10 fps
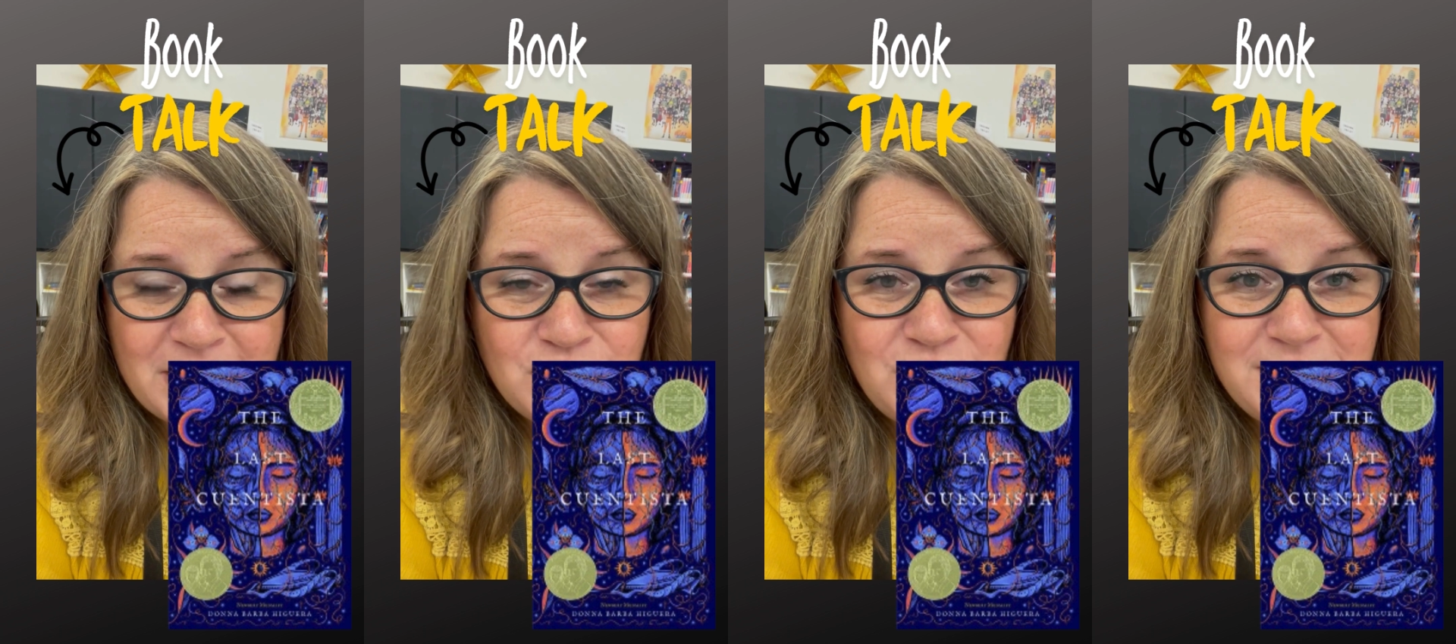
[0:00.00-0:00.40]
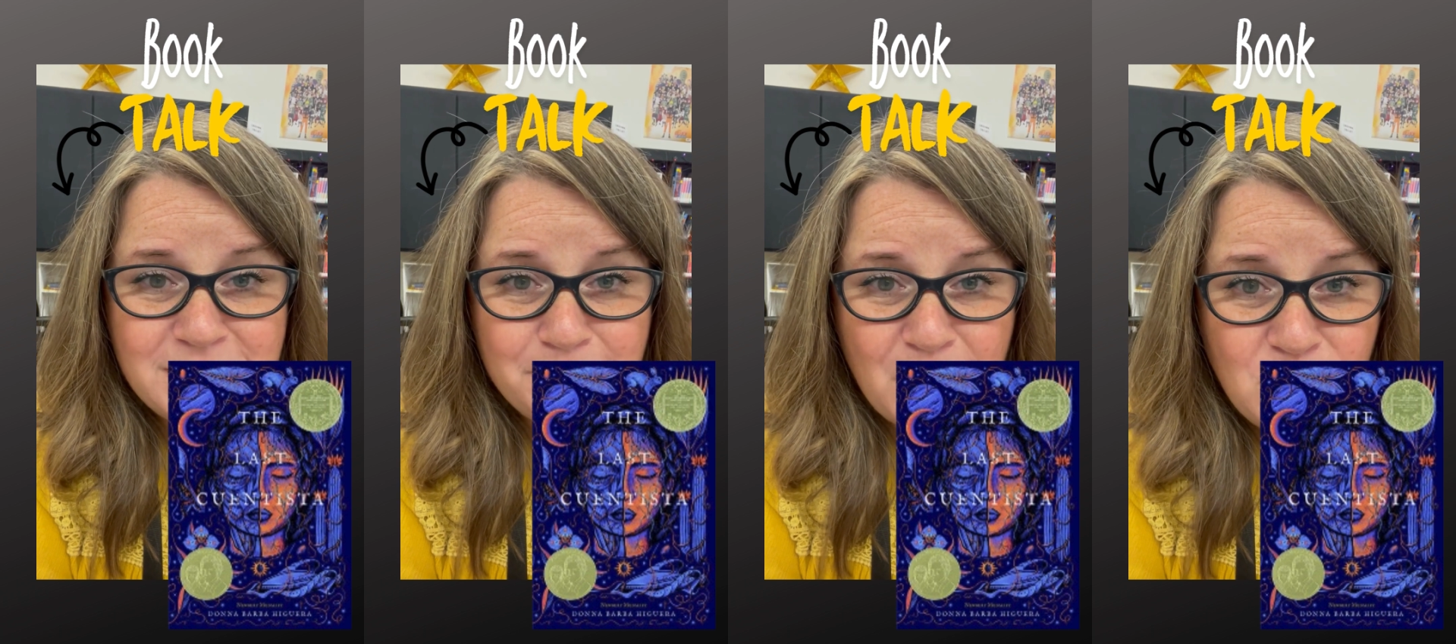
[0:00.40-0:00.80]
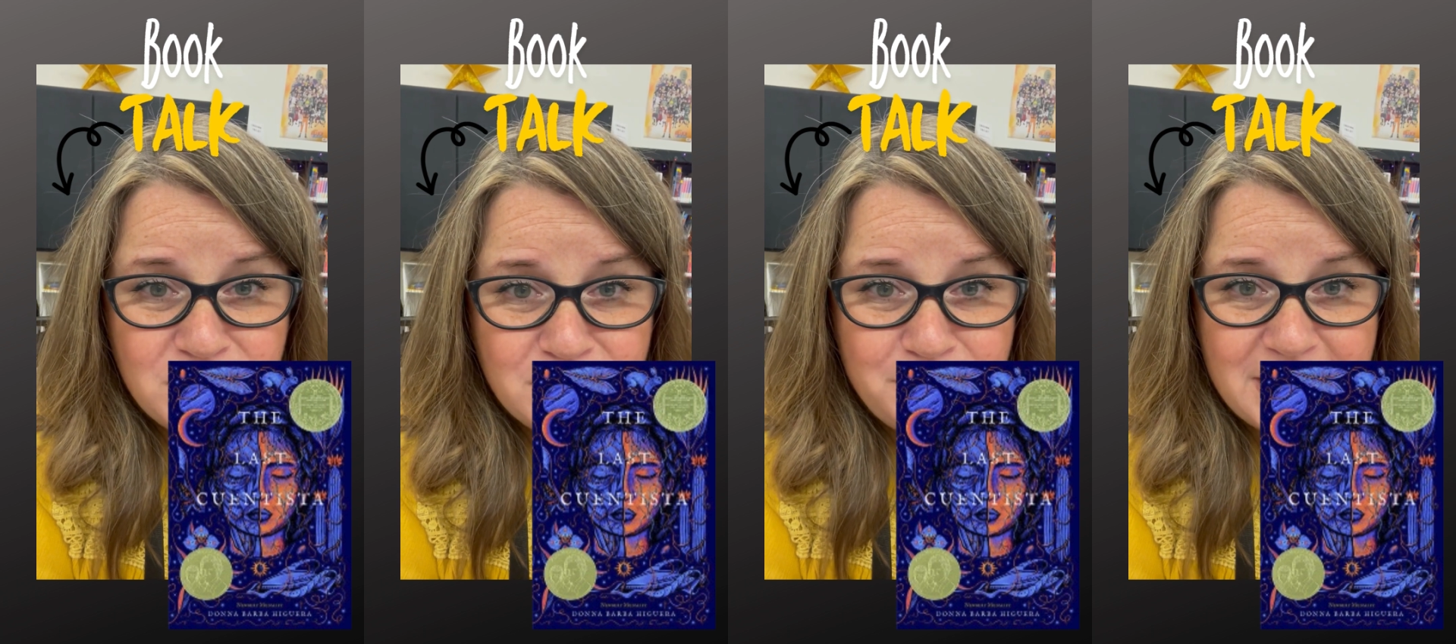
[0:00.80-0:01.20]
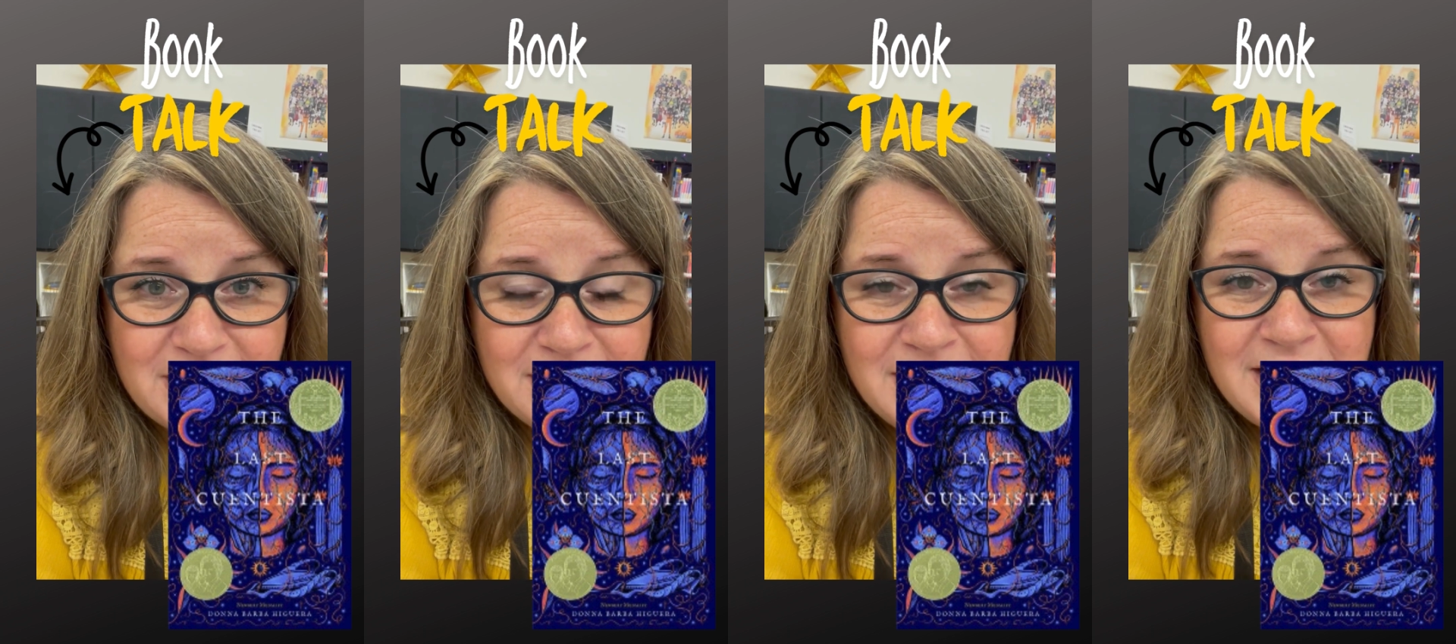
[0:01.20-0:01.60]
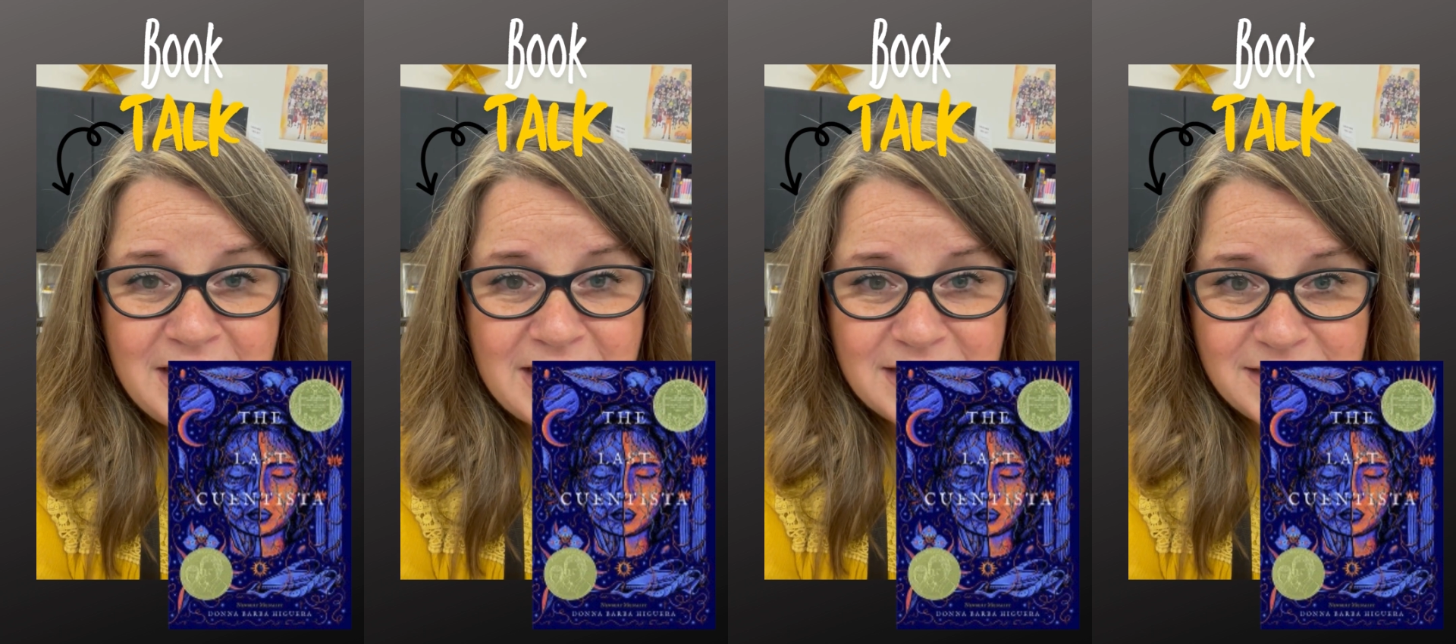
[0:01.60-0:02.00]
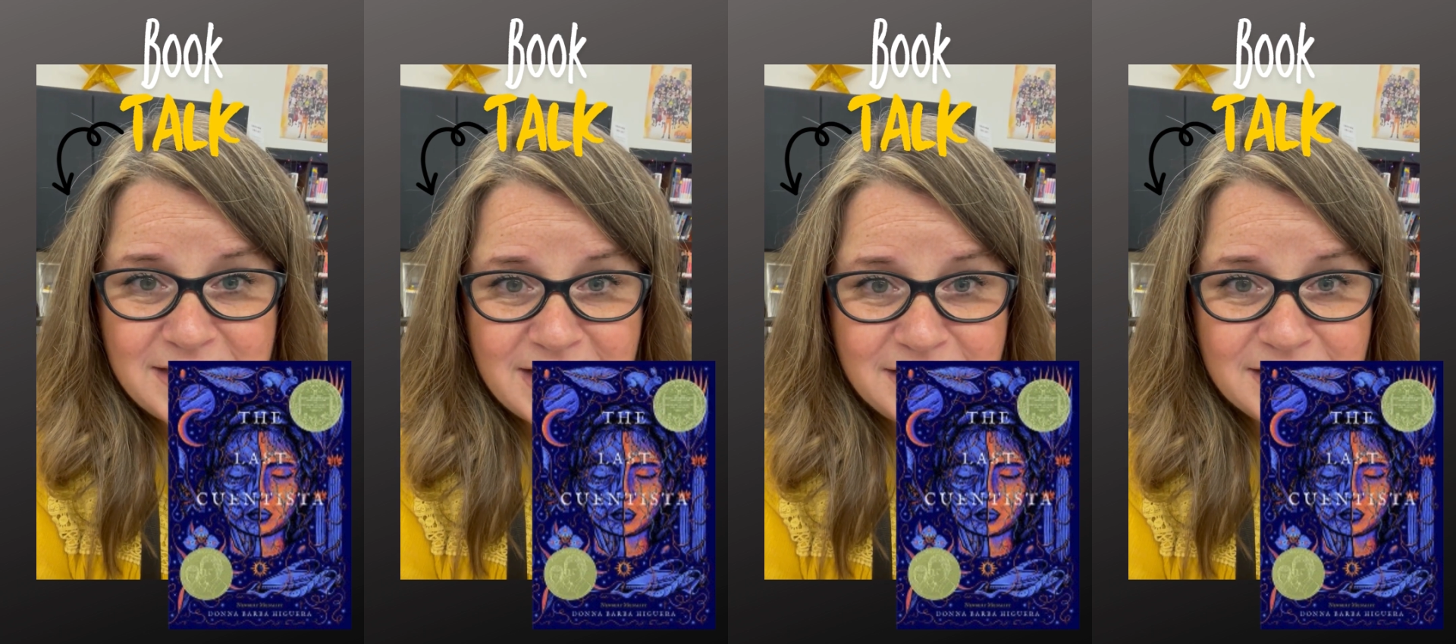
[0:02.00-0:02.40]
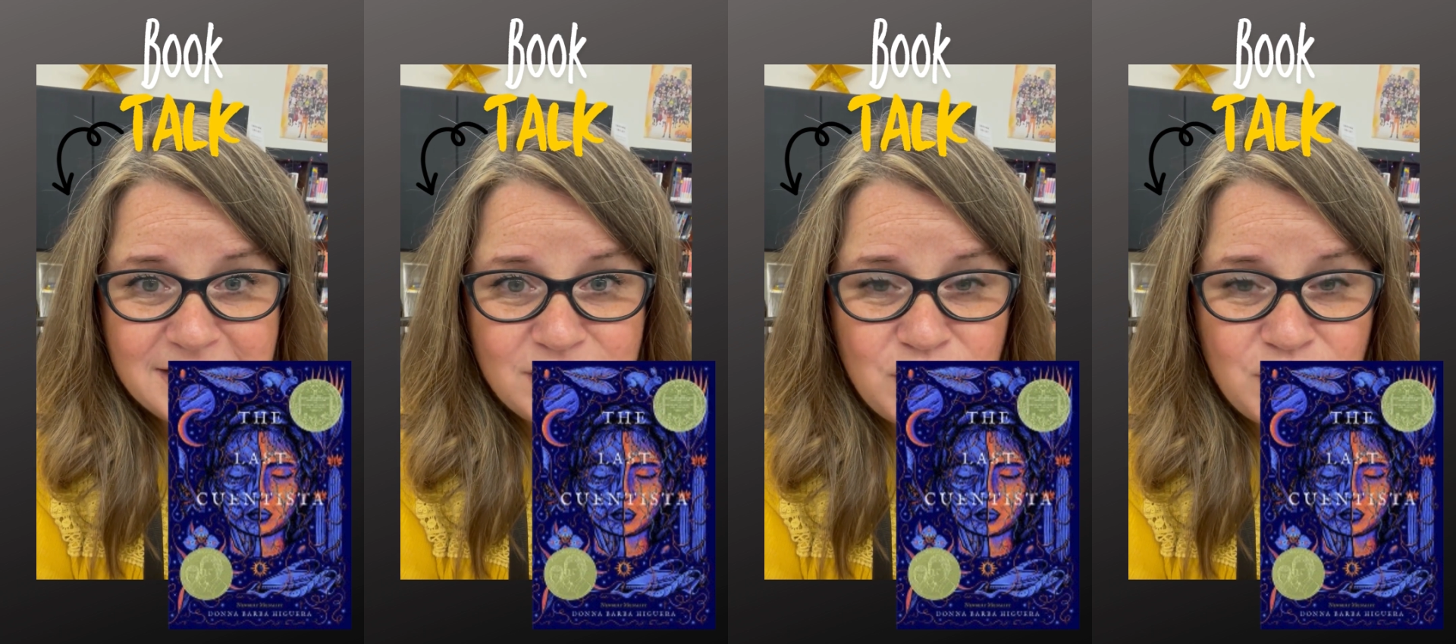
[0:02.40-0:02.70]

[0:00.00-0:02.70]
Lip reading: and she's supposed to be in stasis.